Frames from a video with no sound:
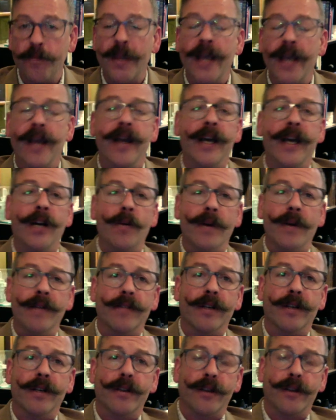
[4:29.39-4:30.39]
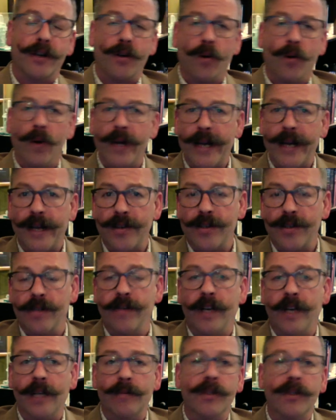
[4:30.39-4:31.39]
However, the court has
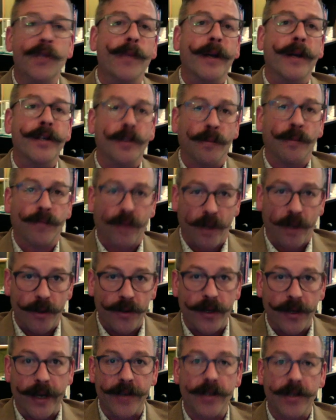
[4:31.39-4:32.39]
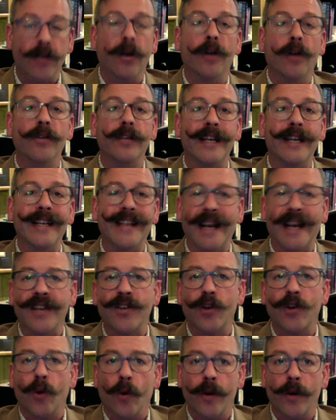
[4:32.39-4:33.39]
developed a special process called the desk
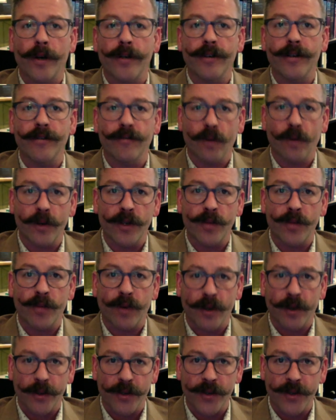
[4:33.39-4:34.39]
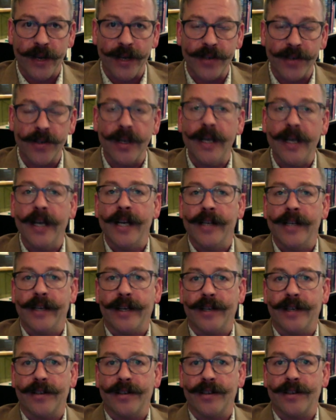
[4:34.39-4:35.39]
order divorce process that is
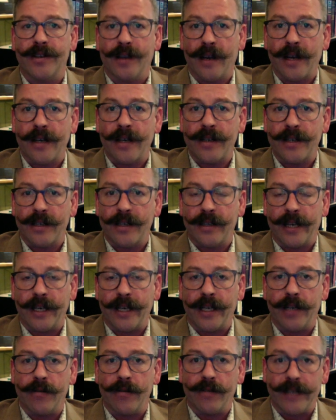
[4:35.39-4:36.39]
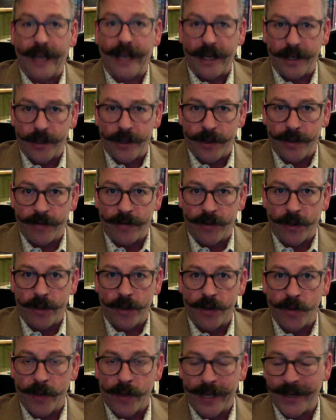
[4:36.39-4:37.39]
designed to let you get your divorce
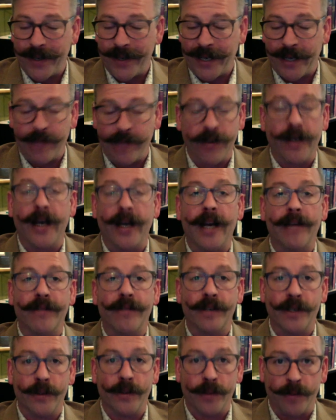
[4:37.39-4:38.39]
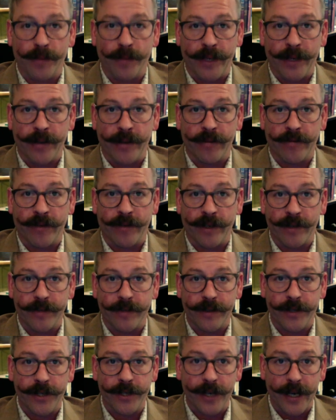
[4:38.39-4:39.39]
without ever having to appear in front of a
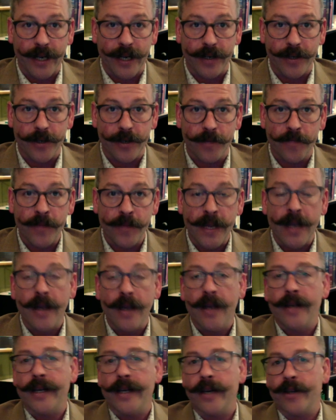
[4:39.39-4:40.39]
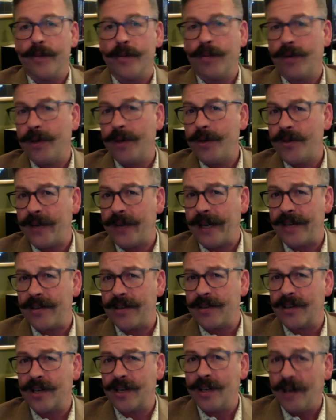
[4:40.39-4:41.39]
judge. Now, the process is
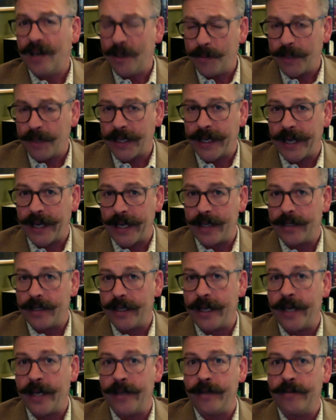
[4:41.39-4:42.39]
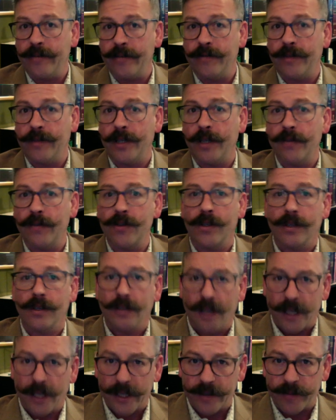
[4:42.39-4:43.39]
complicated and it involves a lot
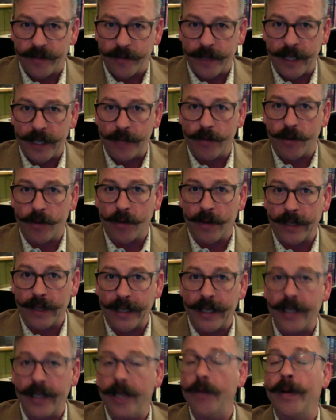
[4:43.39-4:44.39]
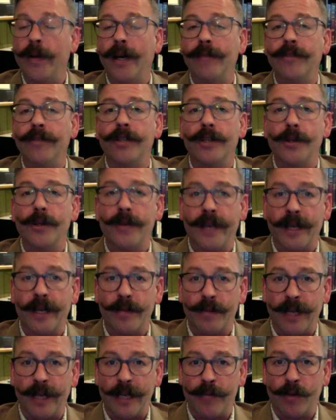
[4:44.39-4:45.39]
of paperwork, and you have to do that
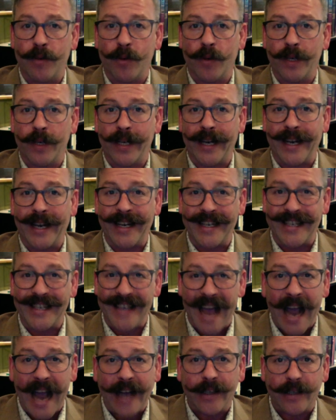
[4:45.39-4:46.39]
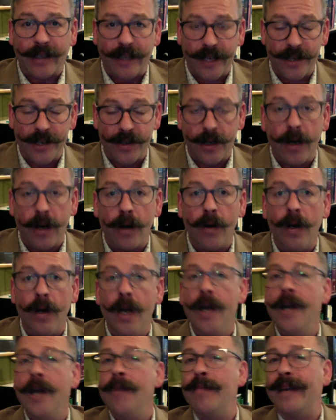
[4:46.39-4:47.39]
paperwork exactly so,
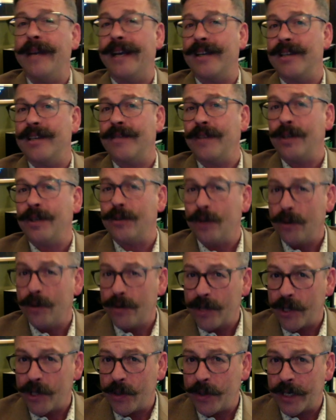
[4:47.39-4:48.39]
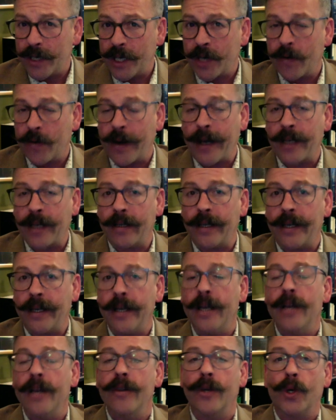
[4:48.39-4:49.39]
because if you don't do it correctly,
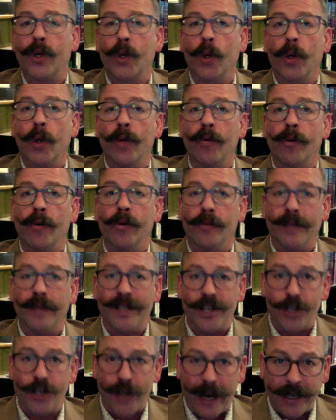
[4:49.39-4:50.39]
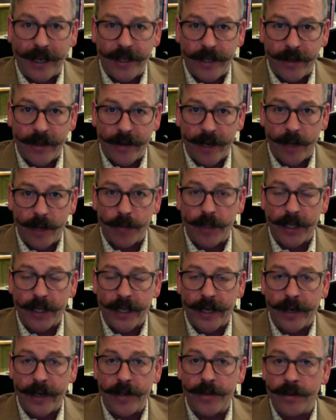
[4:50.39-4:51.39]
the court will reject your
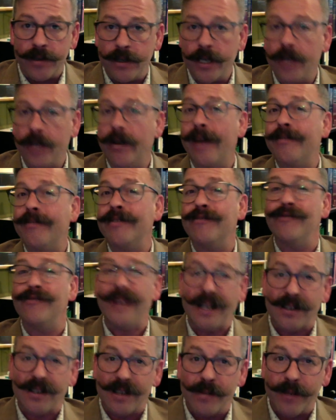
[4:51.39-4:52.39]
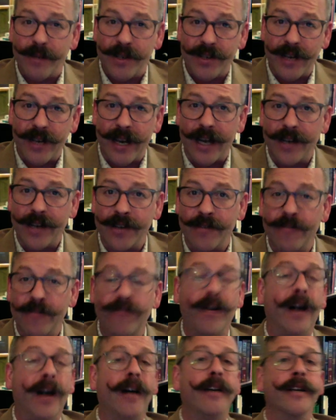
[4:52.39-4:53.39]
application and you'll have to fix the mistakes and
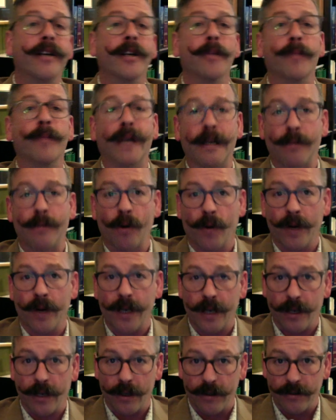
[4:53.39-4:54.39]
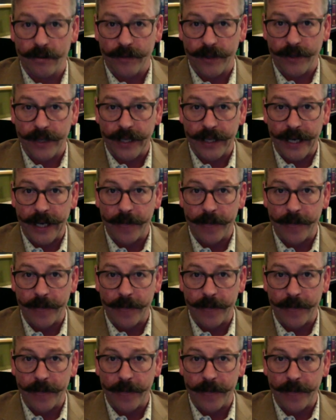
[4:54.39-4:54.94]
file your paperwork all over again.